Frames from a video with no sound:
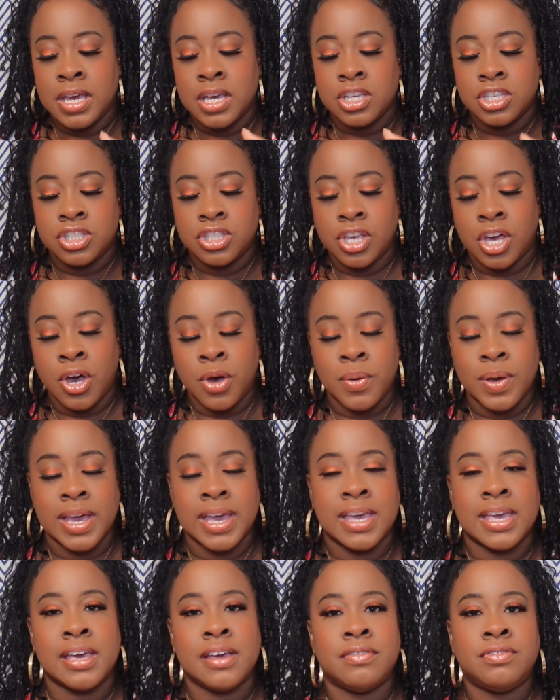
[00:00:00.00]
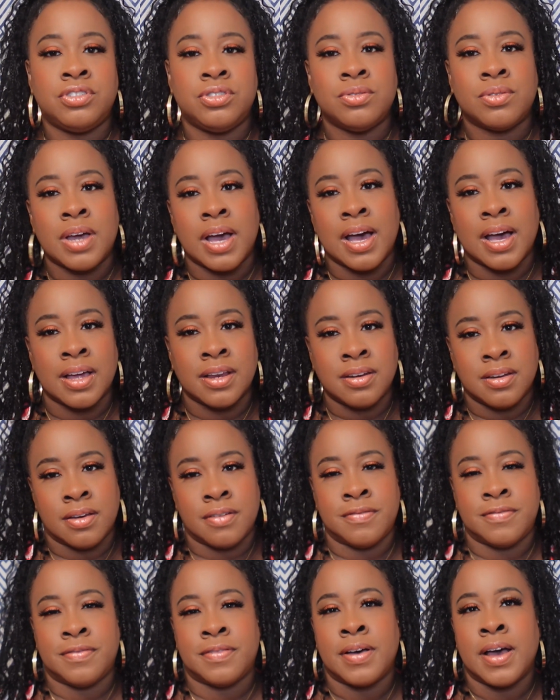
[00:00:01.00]
So it gives you kind
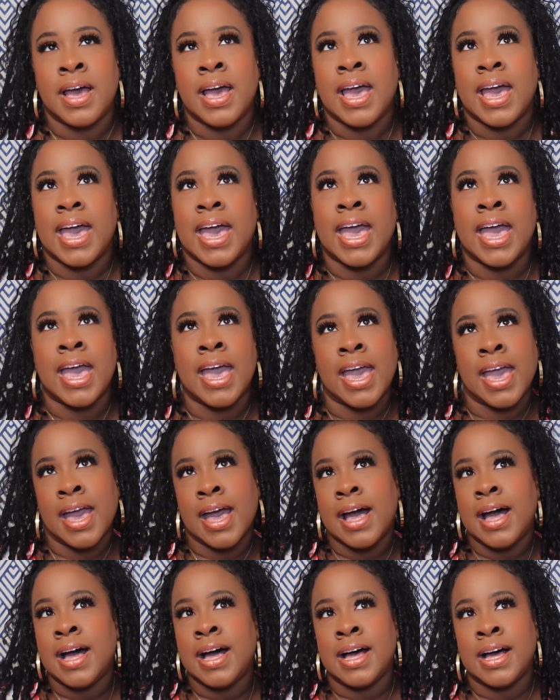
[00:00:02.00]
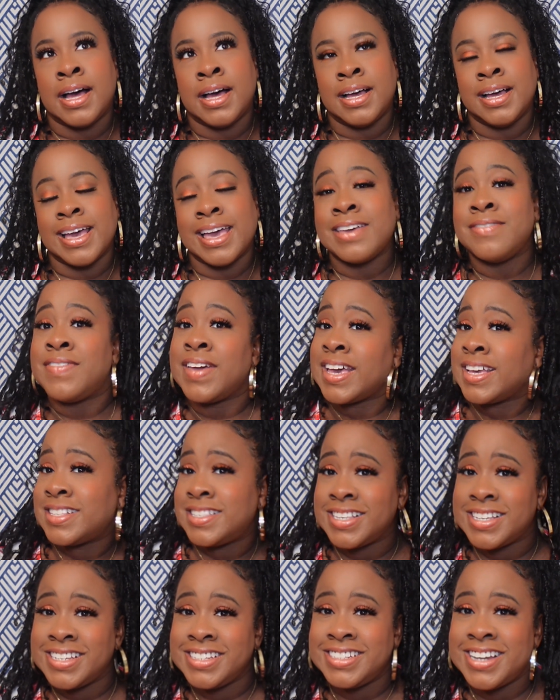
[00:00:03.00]
of a
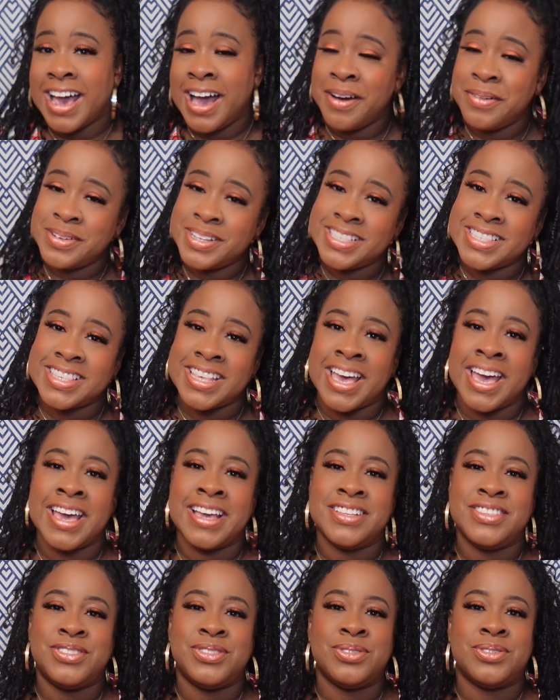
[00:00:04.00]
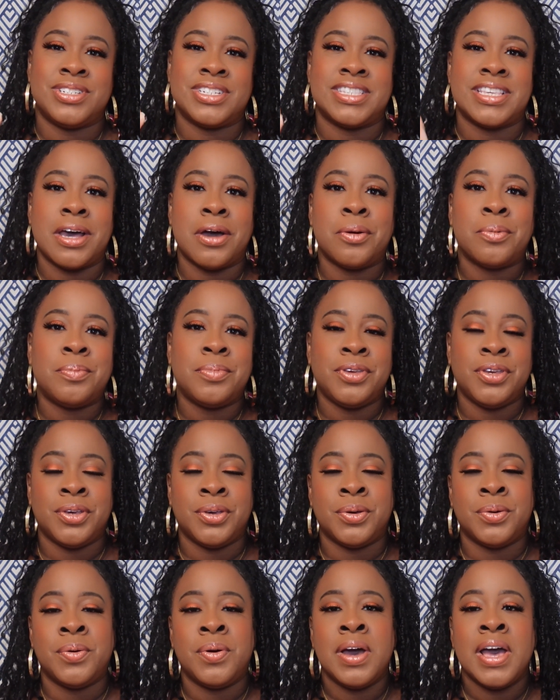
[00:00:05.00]
advantage, I would say, to just help
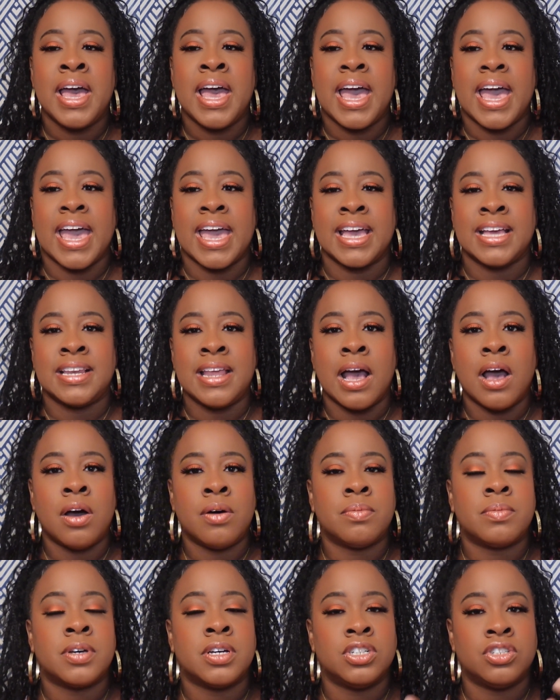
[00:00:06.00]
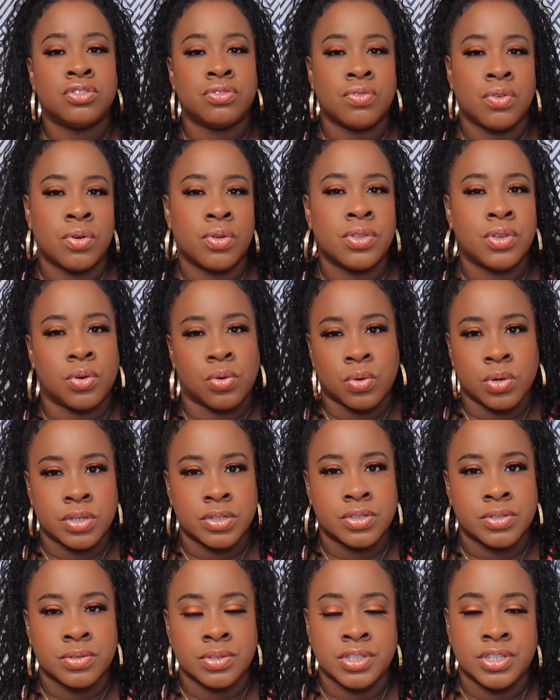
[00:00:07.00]
you and help control the
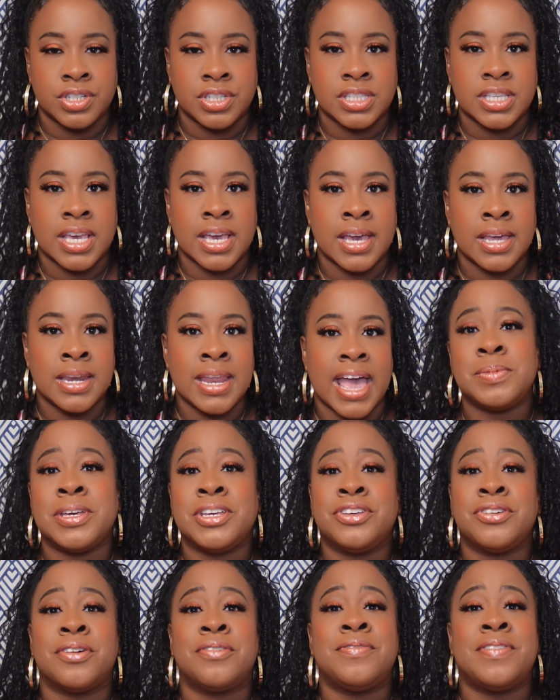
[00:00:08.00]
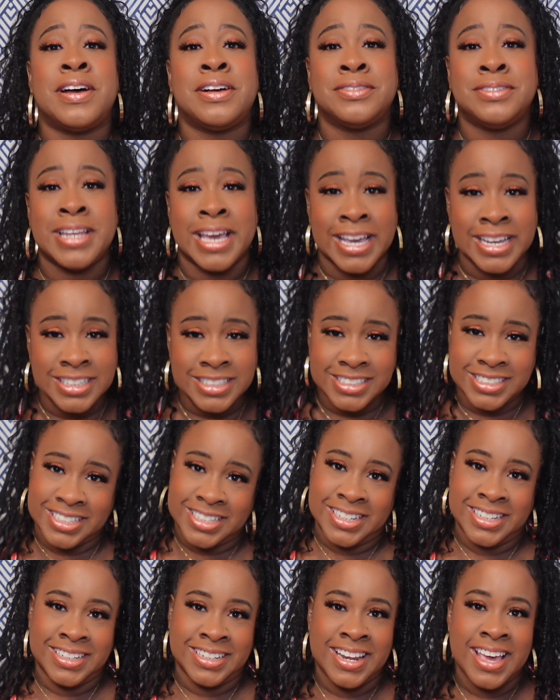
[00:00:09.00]
oils on your skin. Your
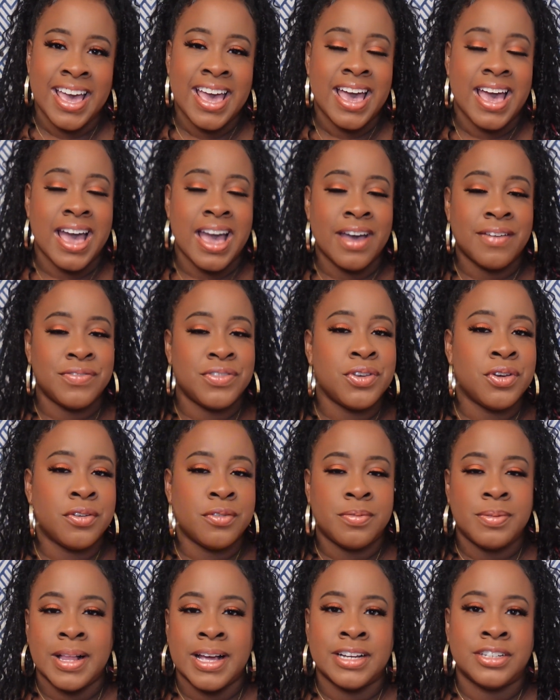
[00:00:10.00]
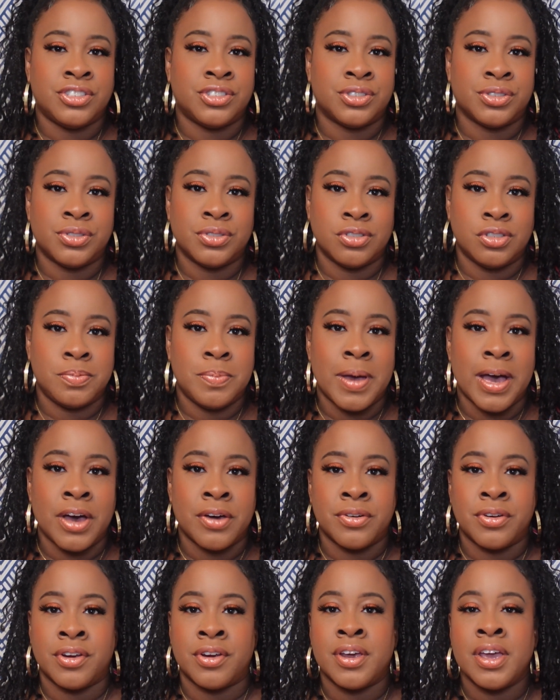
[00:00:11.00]
foundation, after you applied your loose
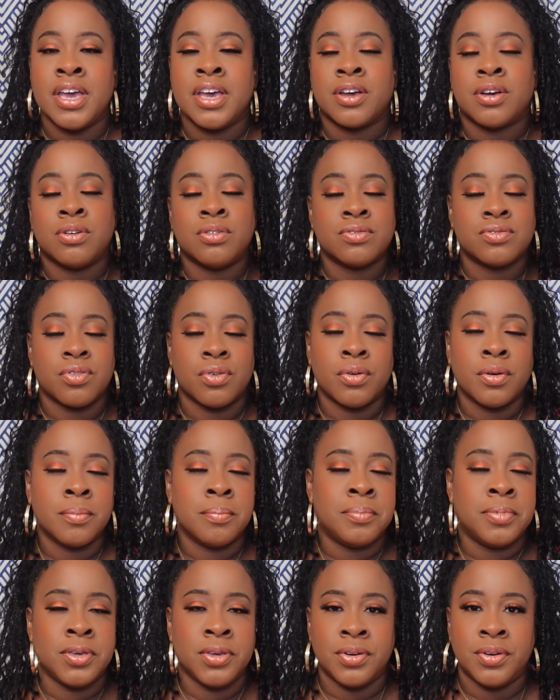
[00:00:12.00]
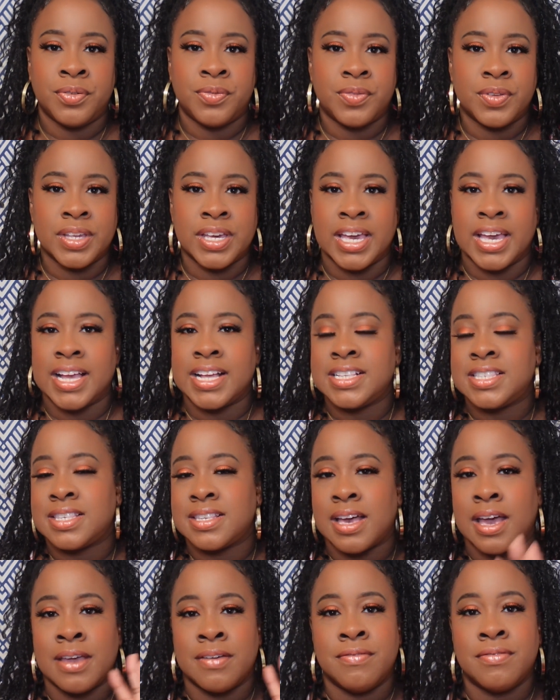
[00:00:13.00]
powder, goes on beautifully. It's
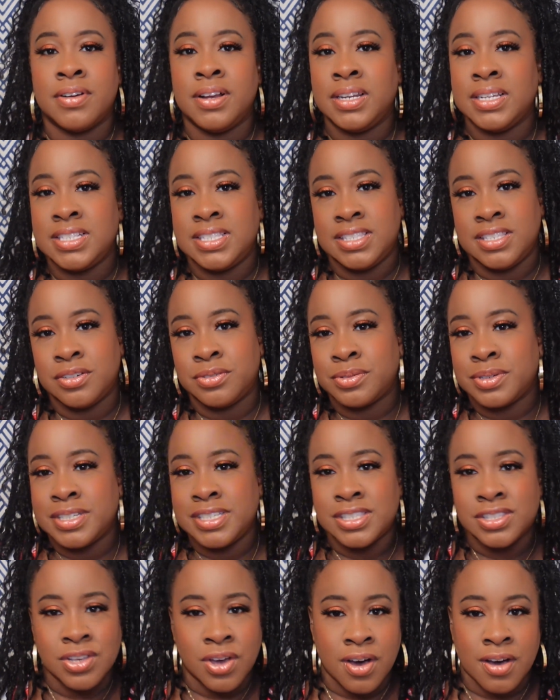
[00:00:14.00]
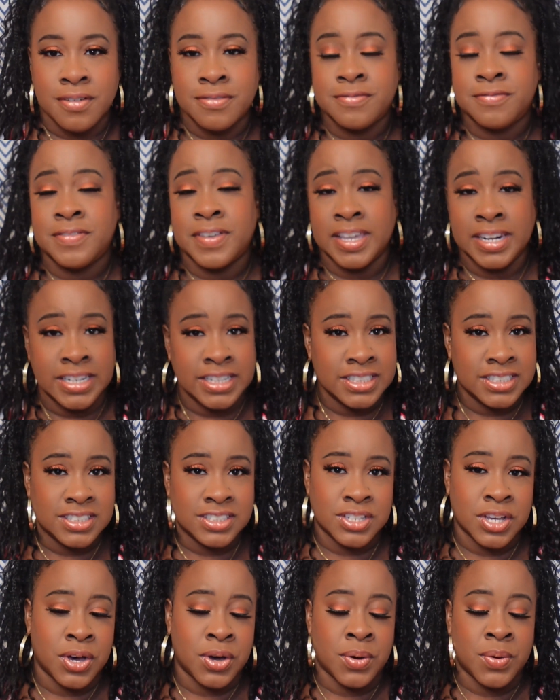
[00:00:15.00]
a really silky soft finish,
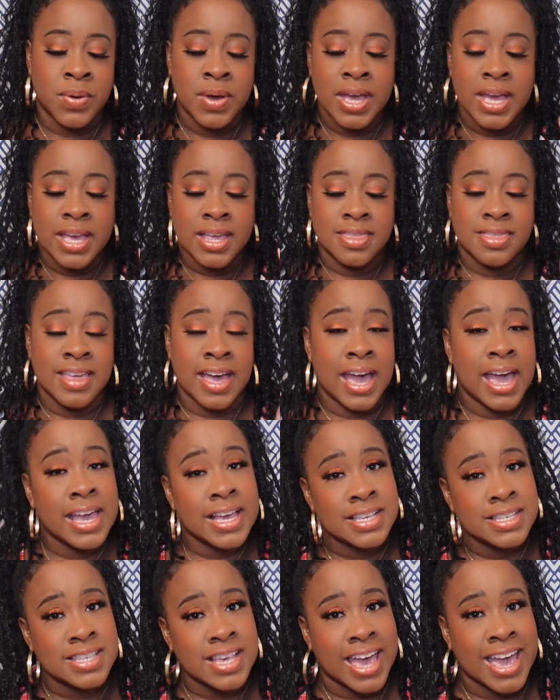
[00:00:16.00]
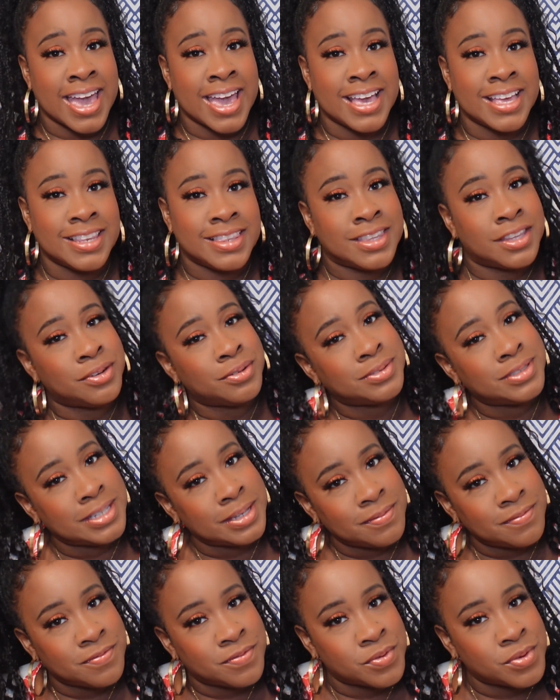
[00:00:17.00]
so that is a little
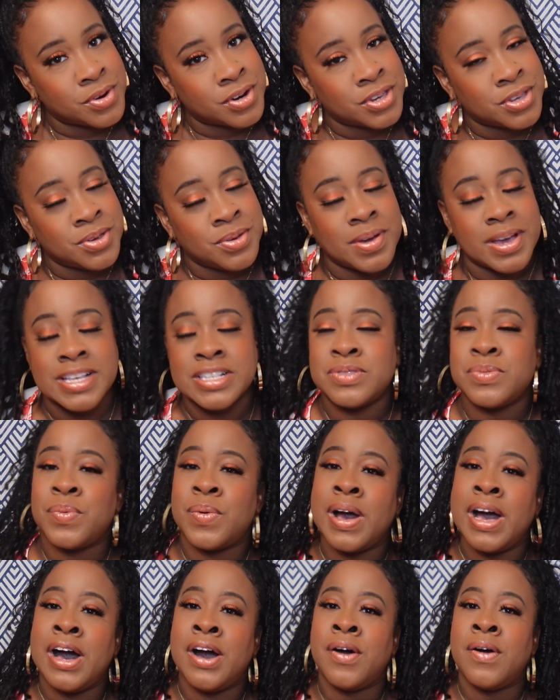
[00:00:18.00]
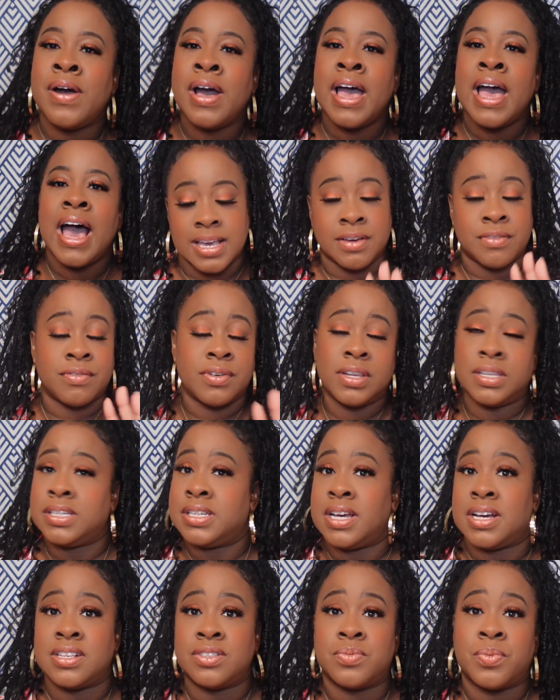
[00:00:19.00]
tip for you as well. It really
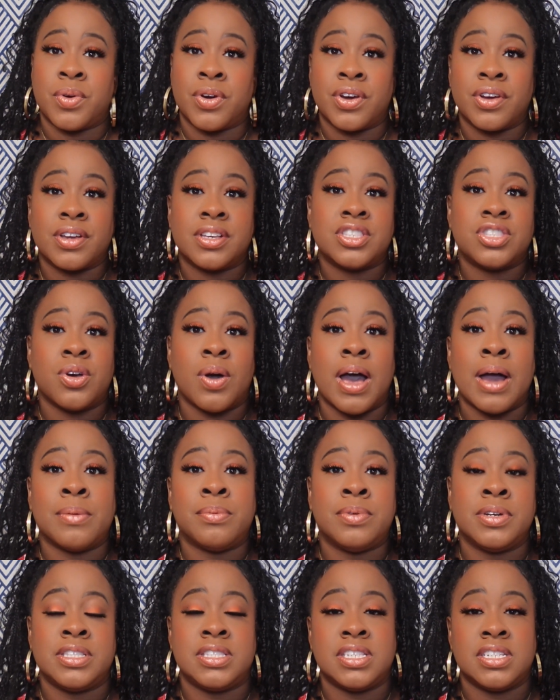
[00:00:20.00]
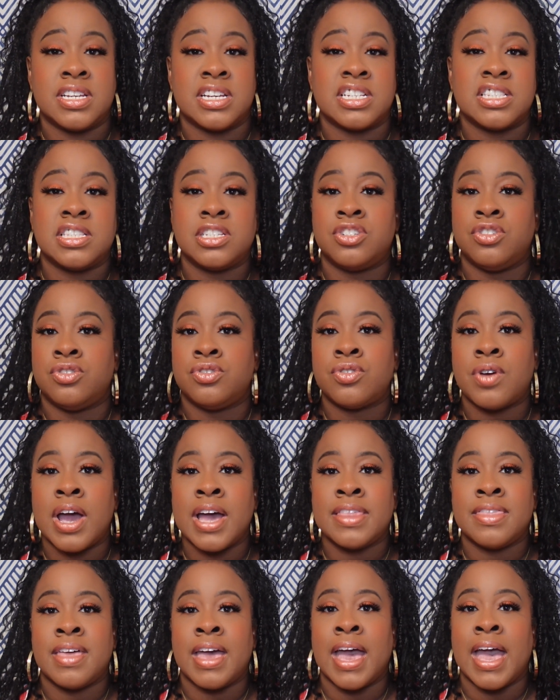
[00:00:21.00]
does work. So I would suggest that you try
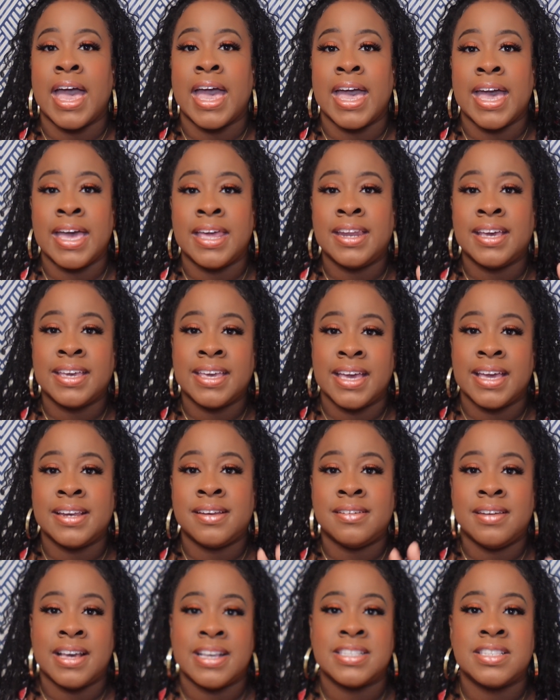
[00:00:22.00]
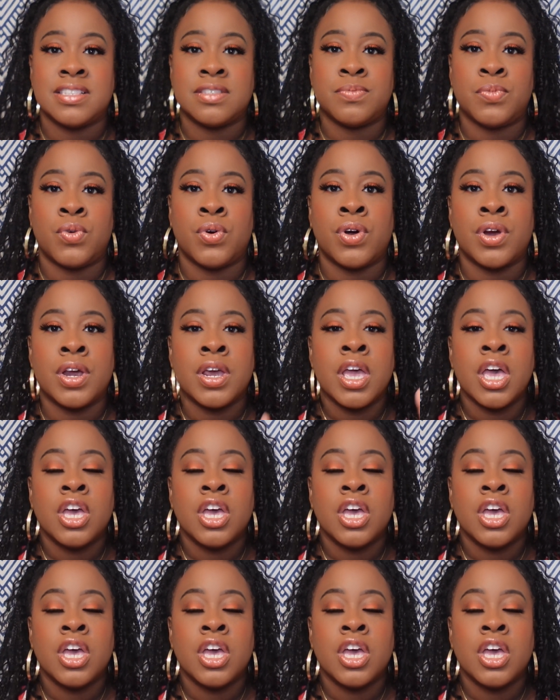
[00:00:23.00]
that. And again, less is more.